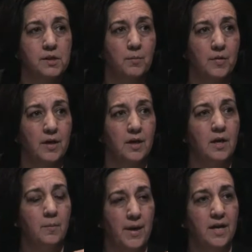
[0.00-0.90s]
something,
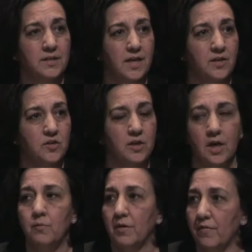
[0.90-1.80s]
pay attention
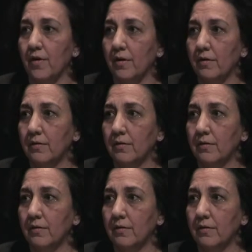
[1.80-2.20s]
and refer.